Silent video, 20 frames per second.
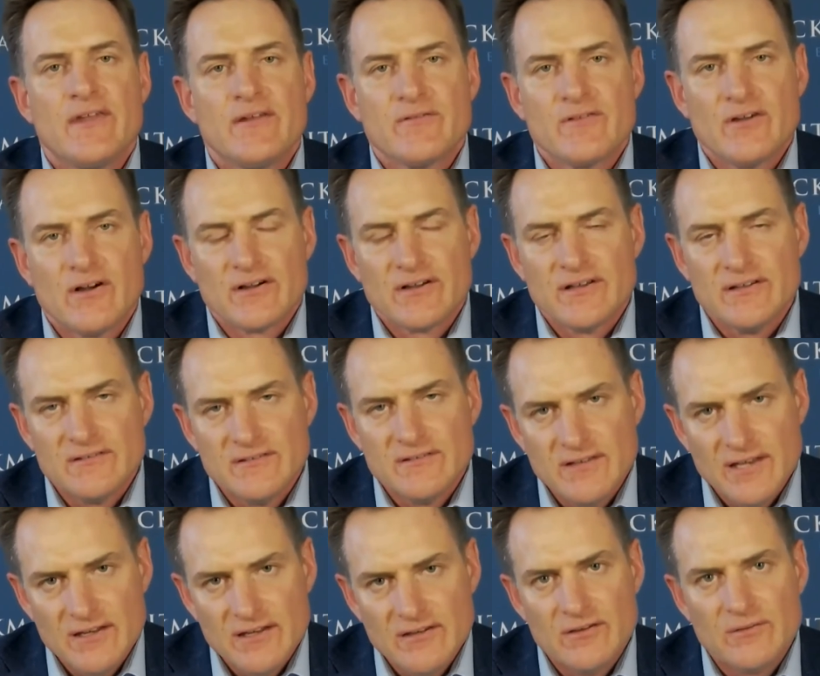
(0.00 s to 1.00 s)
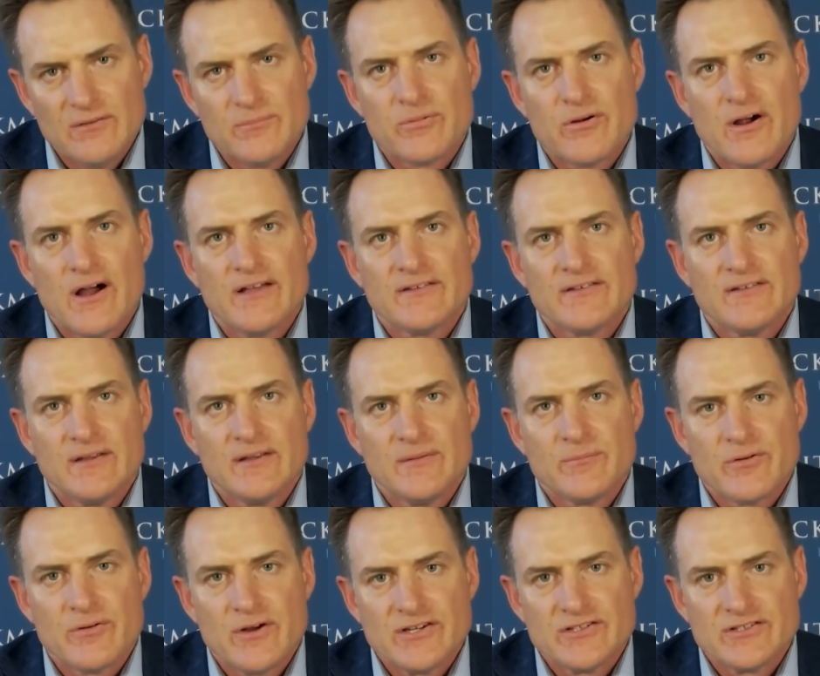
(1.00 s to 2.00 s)
that have got continued pricing
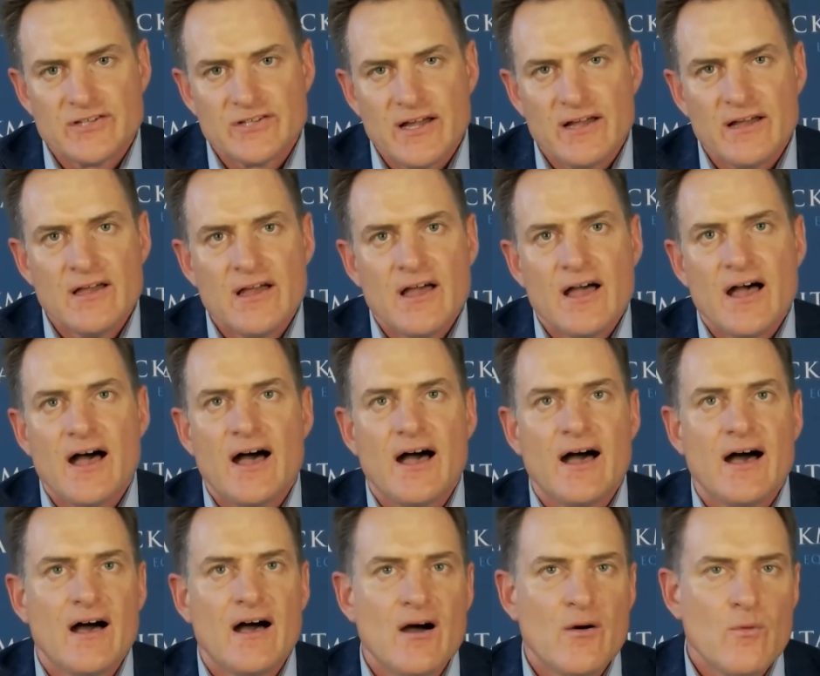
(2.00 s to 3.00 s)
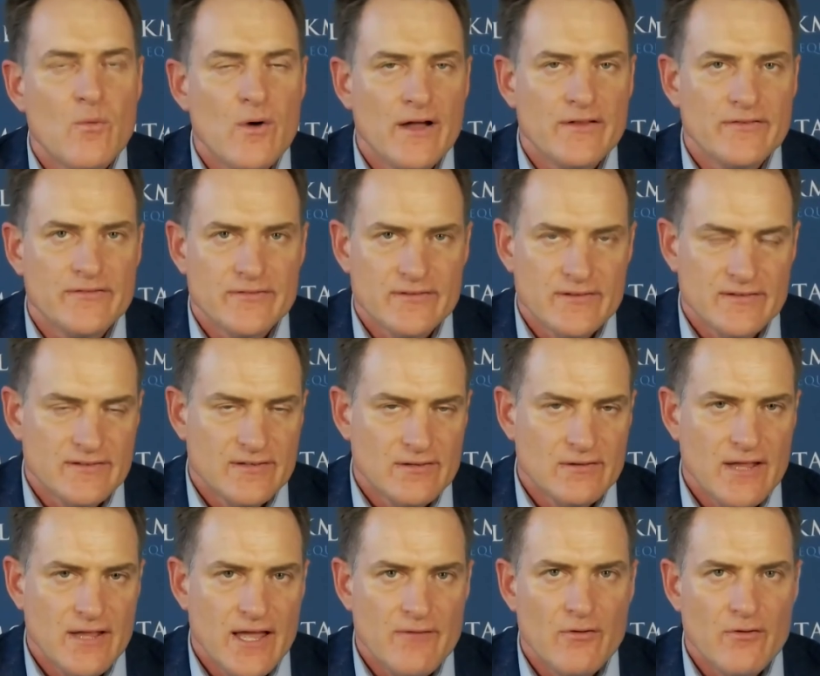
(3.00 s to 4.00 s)
pressure, are ones to
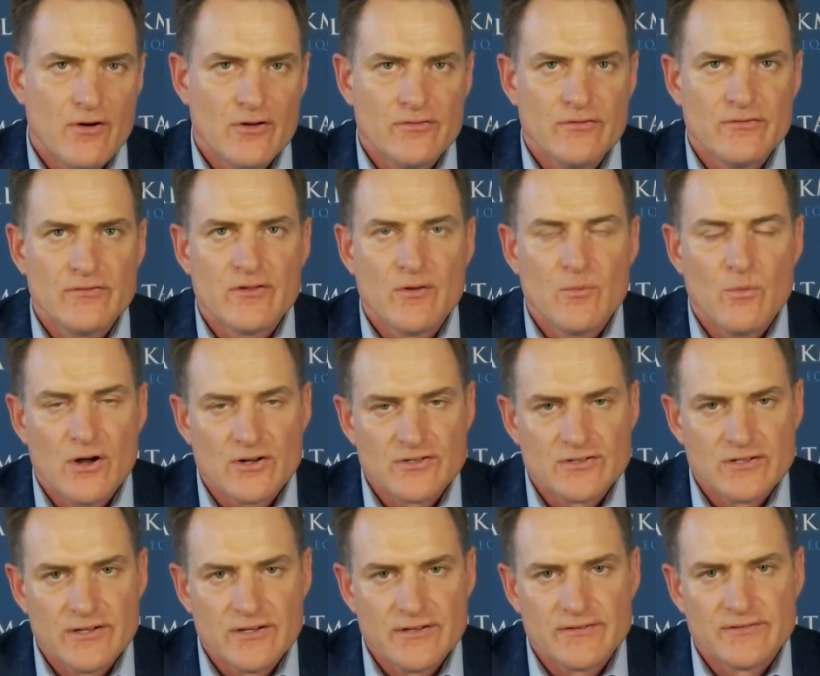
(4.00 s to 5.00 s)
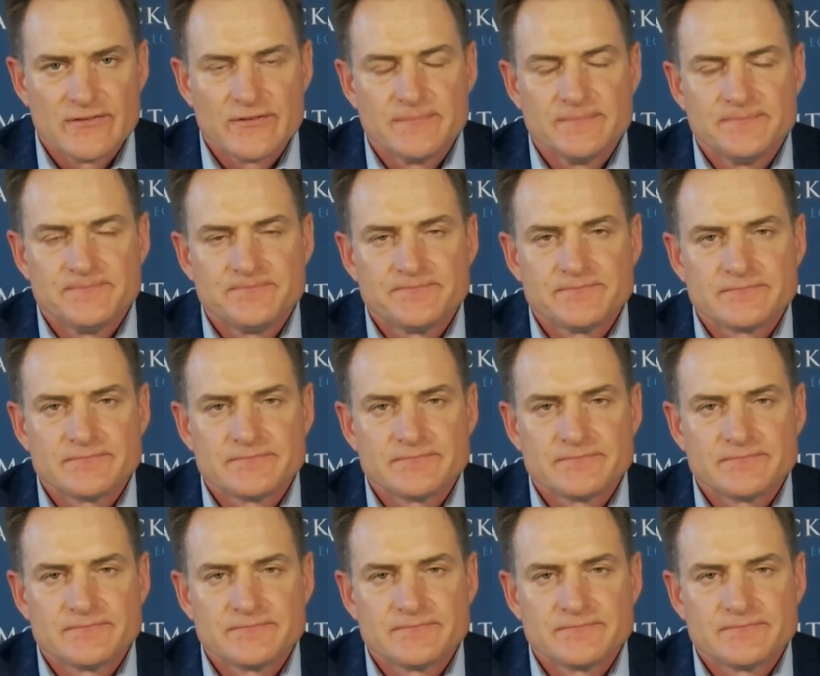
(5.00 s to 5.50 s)
still have on the watch list.